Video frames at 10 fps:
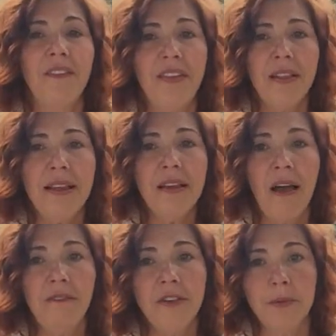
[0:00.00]
feeling
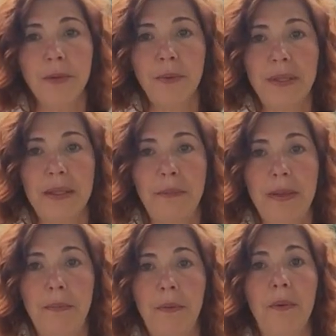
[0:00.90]
comfortable with the
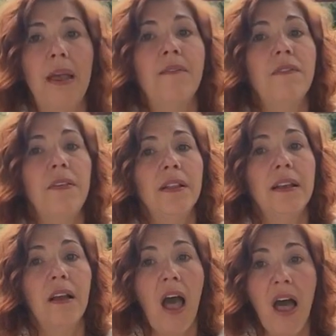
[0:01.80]
people and
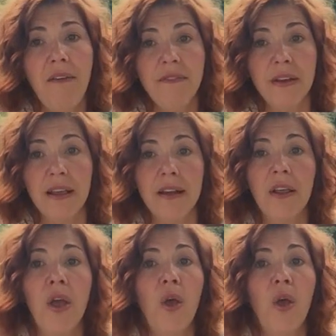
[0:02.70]
feeling confident